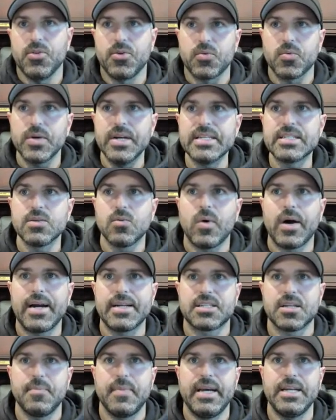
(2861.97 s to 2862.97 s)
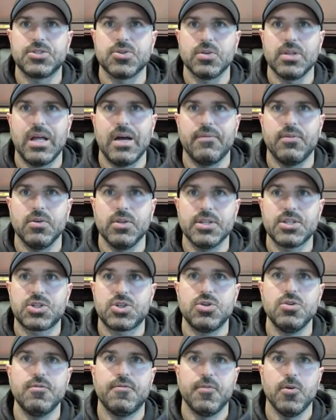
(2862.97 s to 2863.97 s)
And the reason why it's a major level is
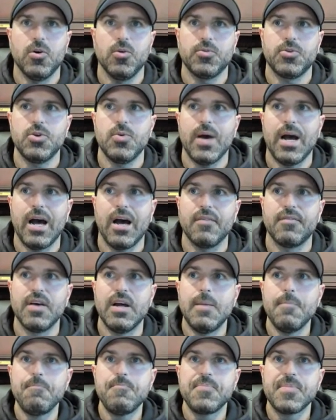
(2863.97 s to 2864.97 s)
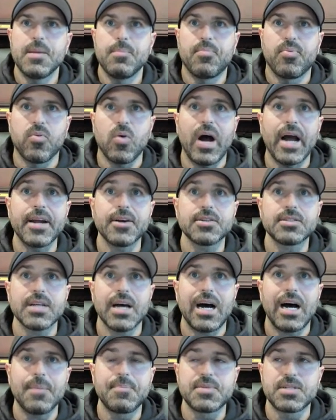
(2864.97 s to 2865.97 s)
twofold. You have prior
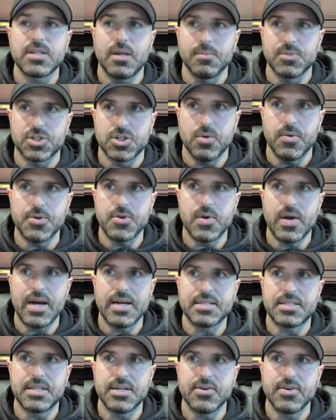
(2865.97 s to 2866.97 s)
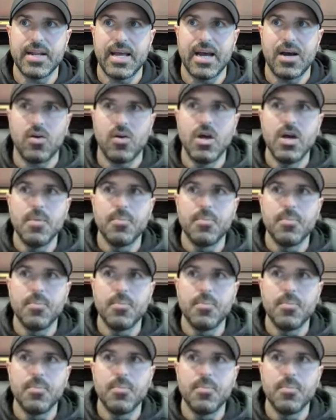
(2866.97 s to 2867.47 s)
tops. I'm showing you guys here now.